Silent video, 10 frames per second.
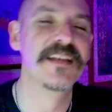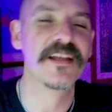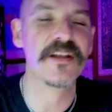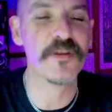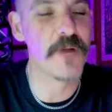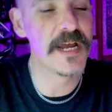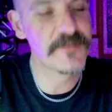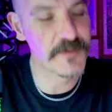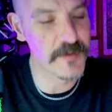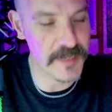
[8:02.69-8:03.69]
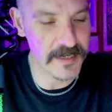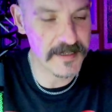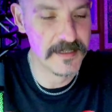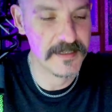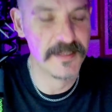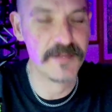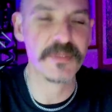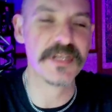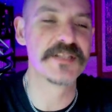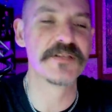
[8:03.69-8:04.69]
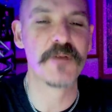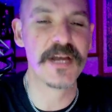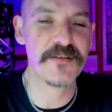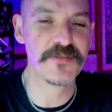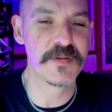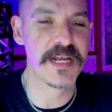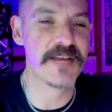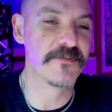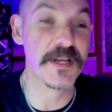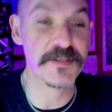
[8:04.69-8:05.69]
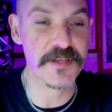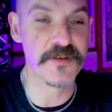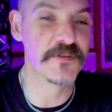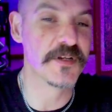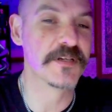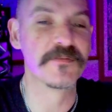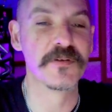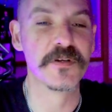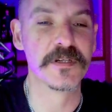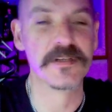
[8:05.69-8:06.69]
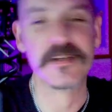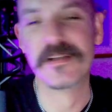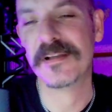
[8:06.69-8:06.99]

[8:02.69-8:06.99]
You know, their wives were there, plus their wives would have friends over for